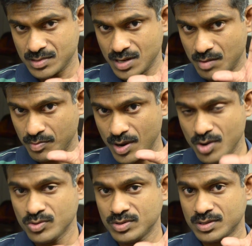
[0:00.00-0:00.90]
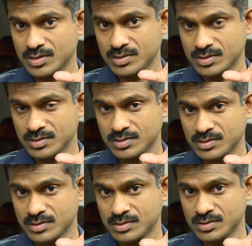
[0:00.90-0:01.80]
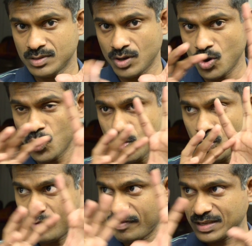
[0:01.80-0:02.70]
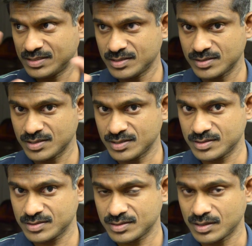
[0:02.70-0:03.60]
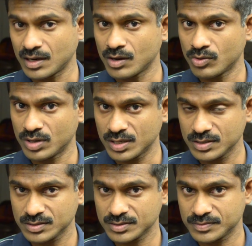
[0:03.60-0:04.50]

about the whole of existence around us